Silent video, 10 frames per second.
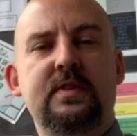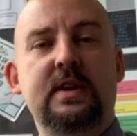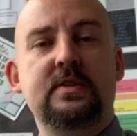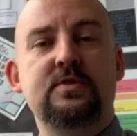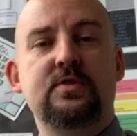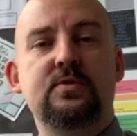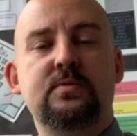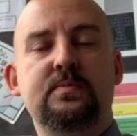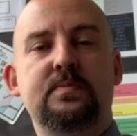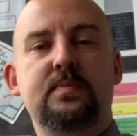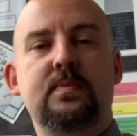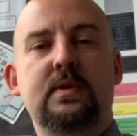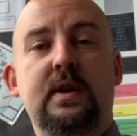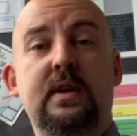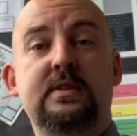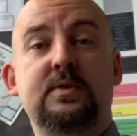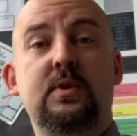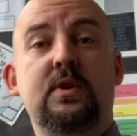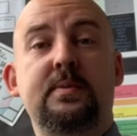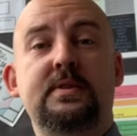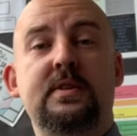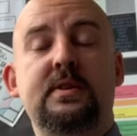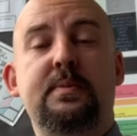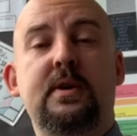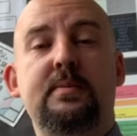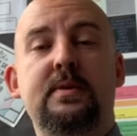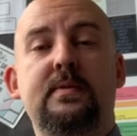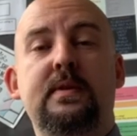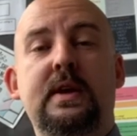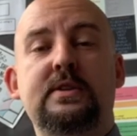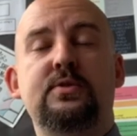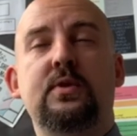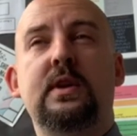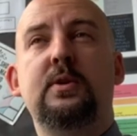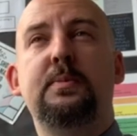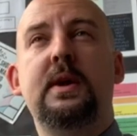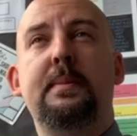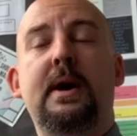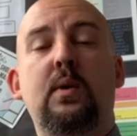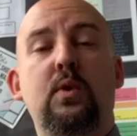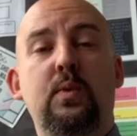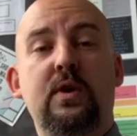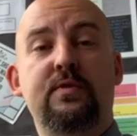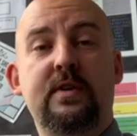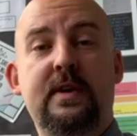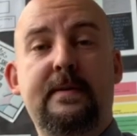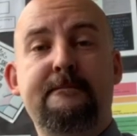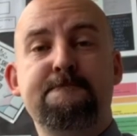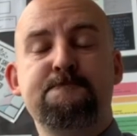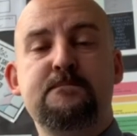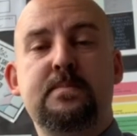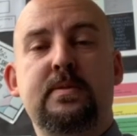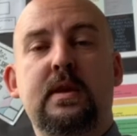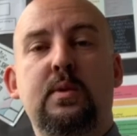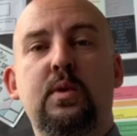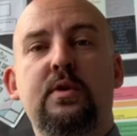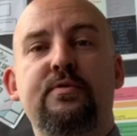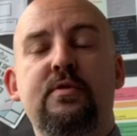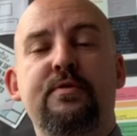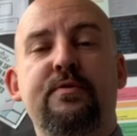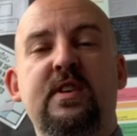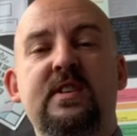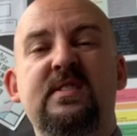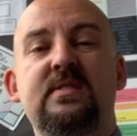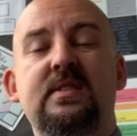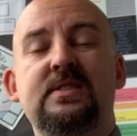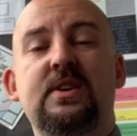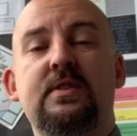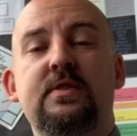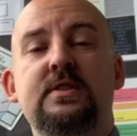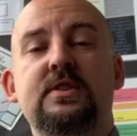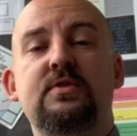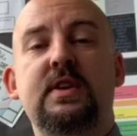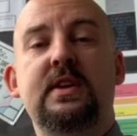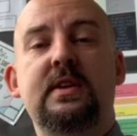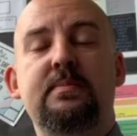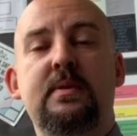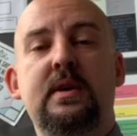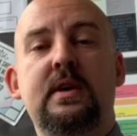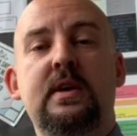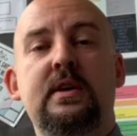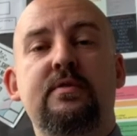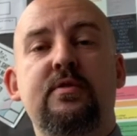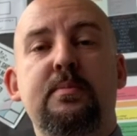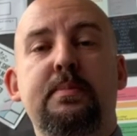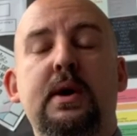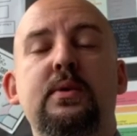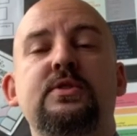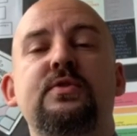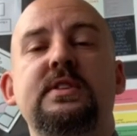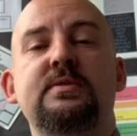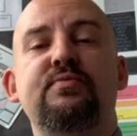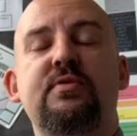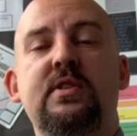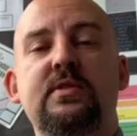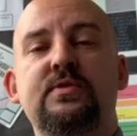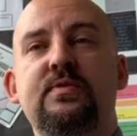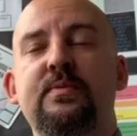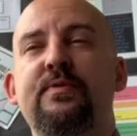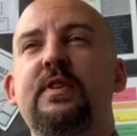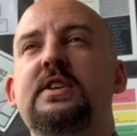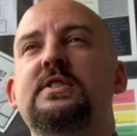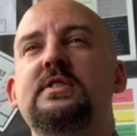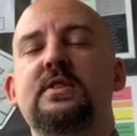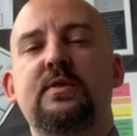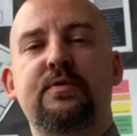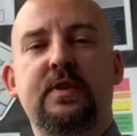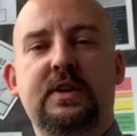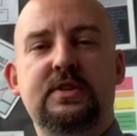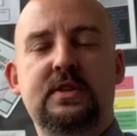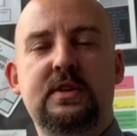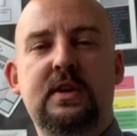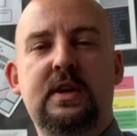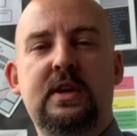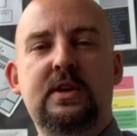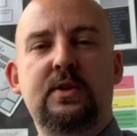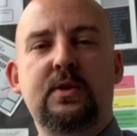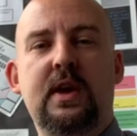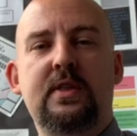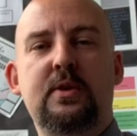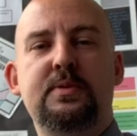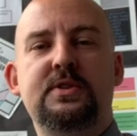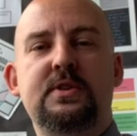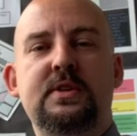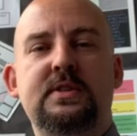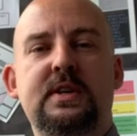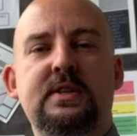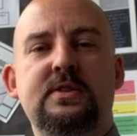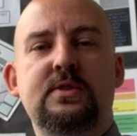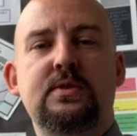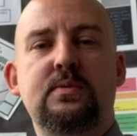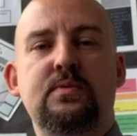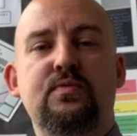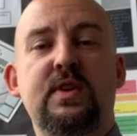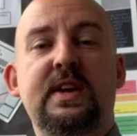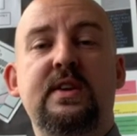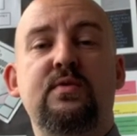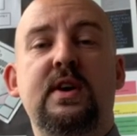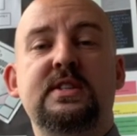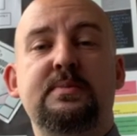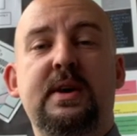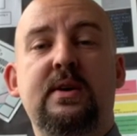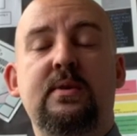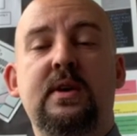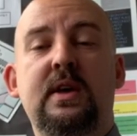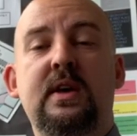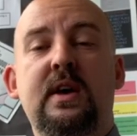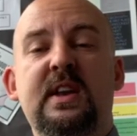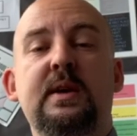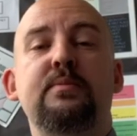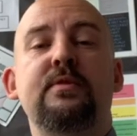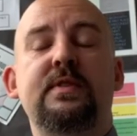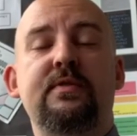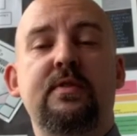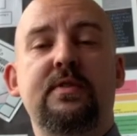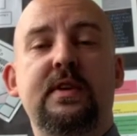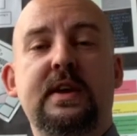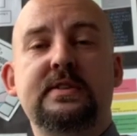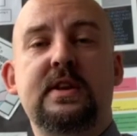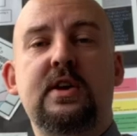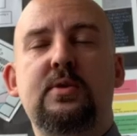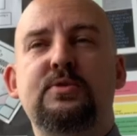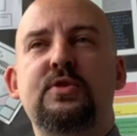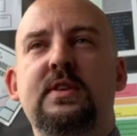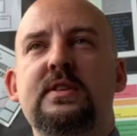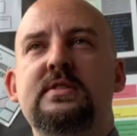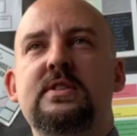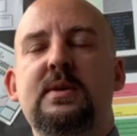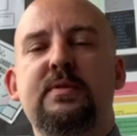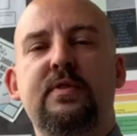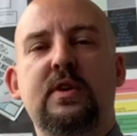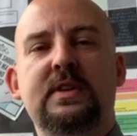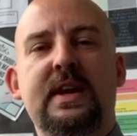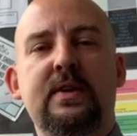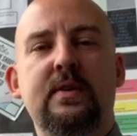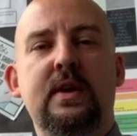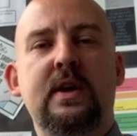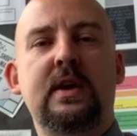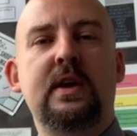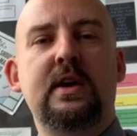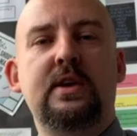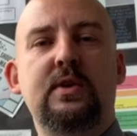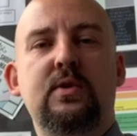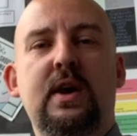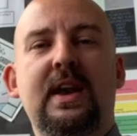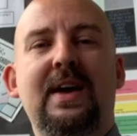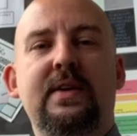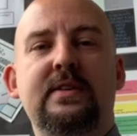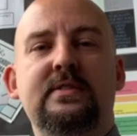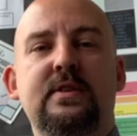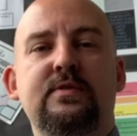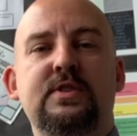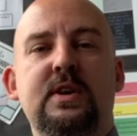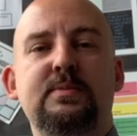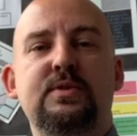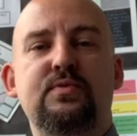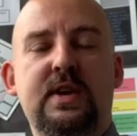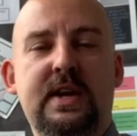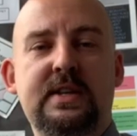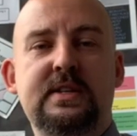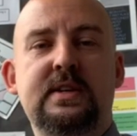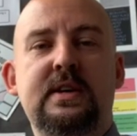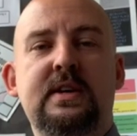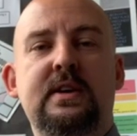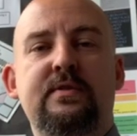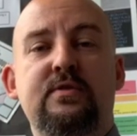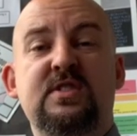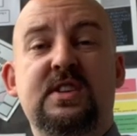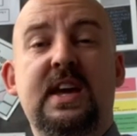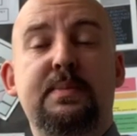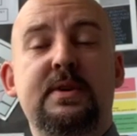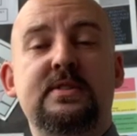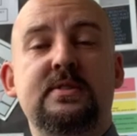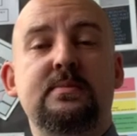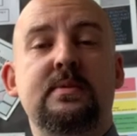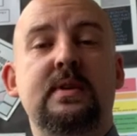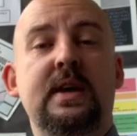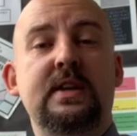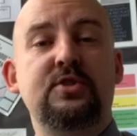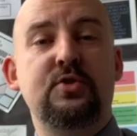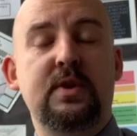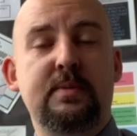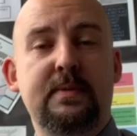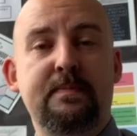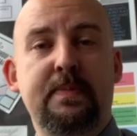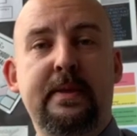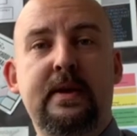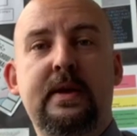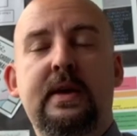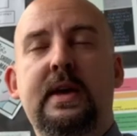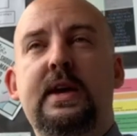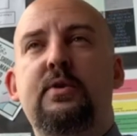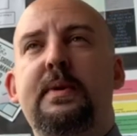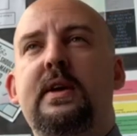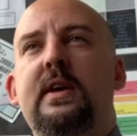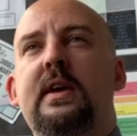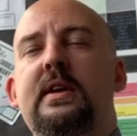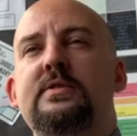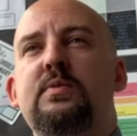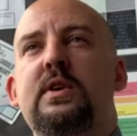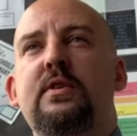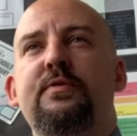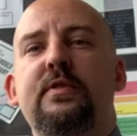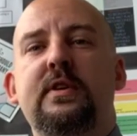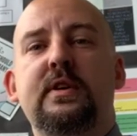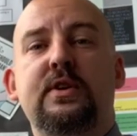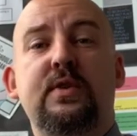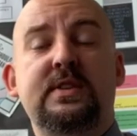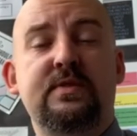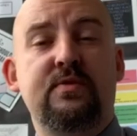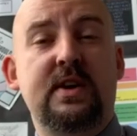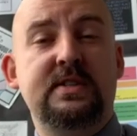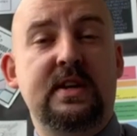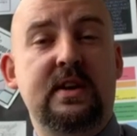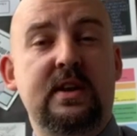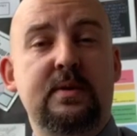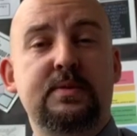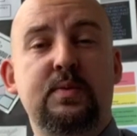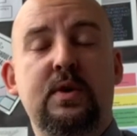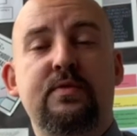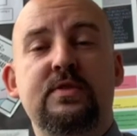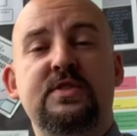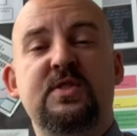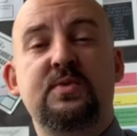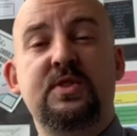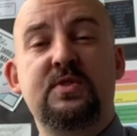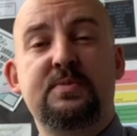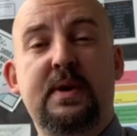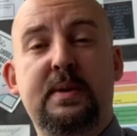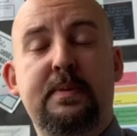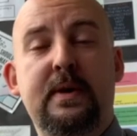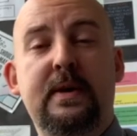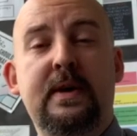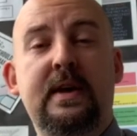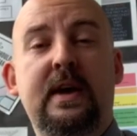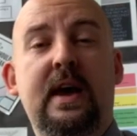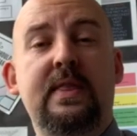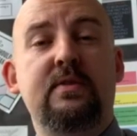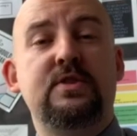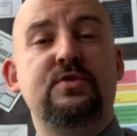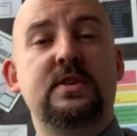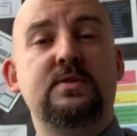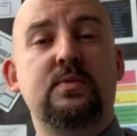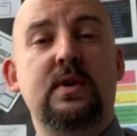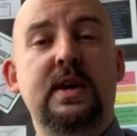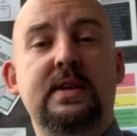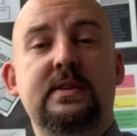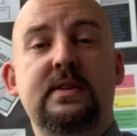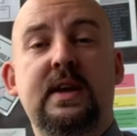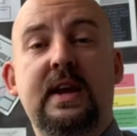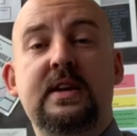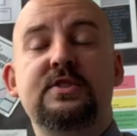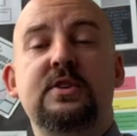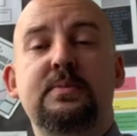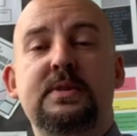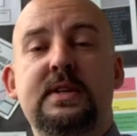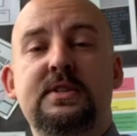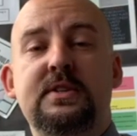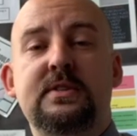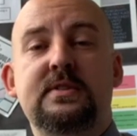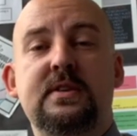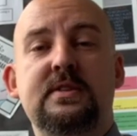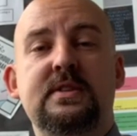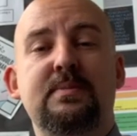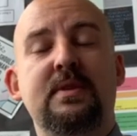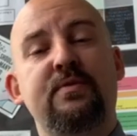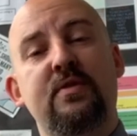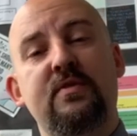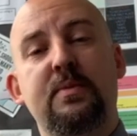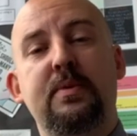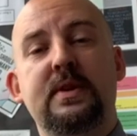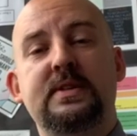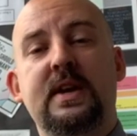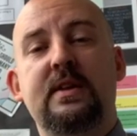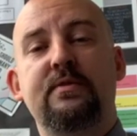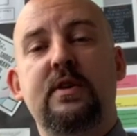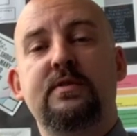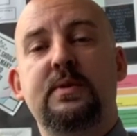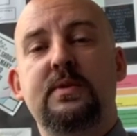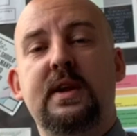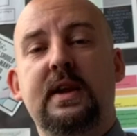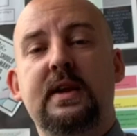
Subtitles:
of England School. I'd like to welcome you to the department and talk a little bit about what we offer here. We offer a fun and diverse curriculum, from poetry to prose, from fiction to non-fiction. You'll get the opportunity to read and write about a number of different things. And I hope during this time of lockdown, you're allowing yourself time to read for escapism and enjoyment. Here at Becket Keys, we offer creative writing clubs, we offer a school newspaper, and there are trust-wide English competitions. So there's something for everybody to get involved in with